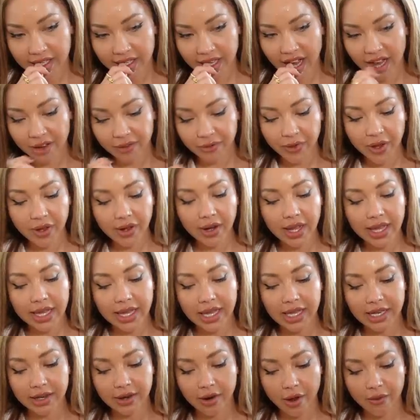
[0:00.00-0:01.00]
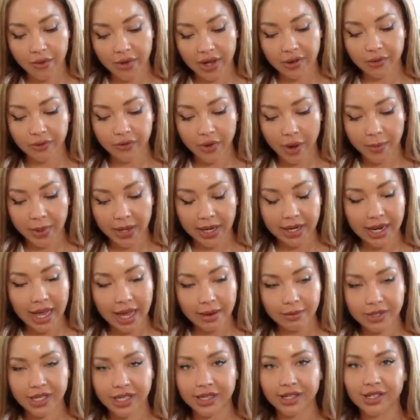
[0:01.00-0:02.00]
I felt like a, a really feminine
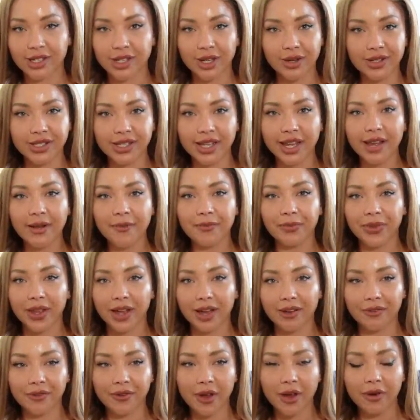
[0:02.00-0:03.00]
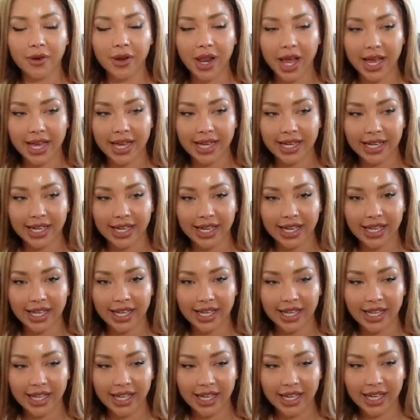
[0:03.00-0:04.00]
name didn't suit it. I felt like
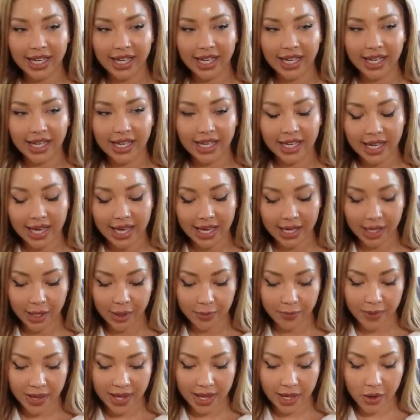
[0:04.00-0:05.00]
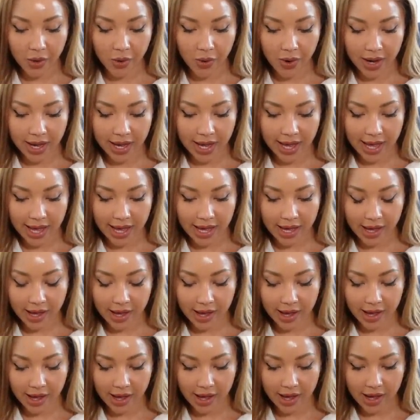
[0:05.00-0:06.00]
it could be quite a
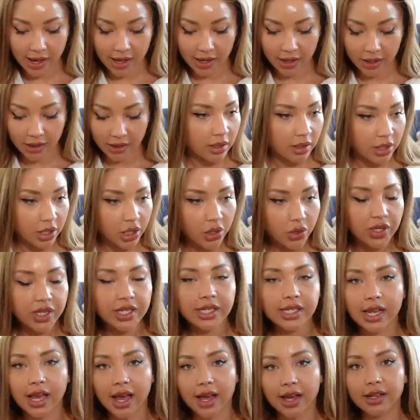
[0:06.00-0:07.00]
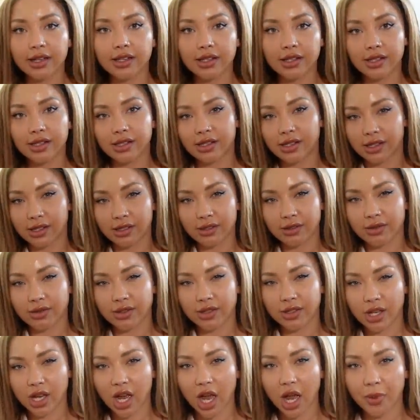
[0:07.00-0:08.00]
uh, unisex
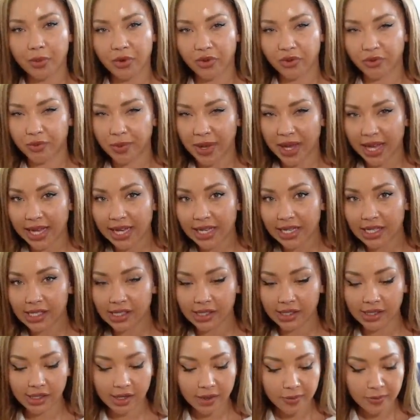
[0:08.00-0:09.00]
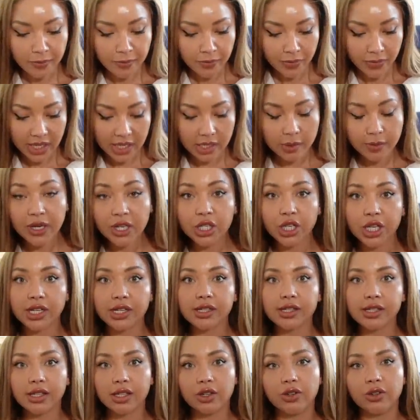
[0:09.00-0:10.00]
type of piece, especially in
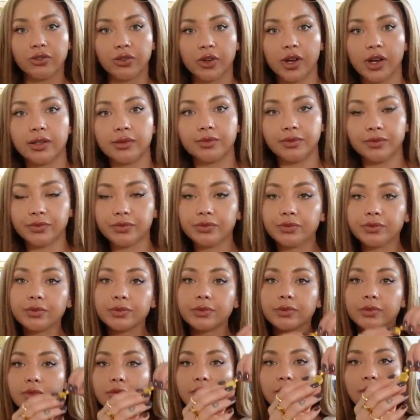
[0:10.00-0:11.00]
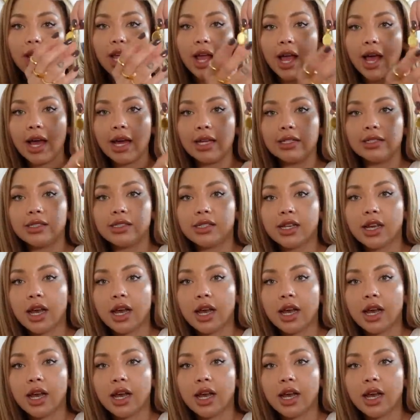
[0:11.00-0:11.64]
silver. And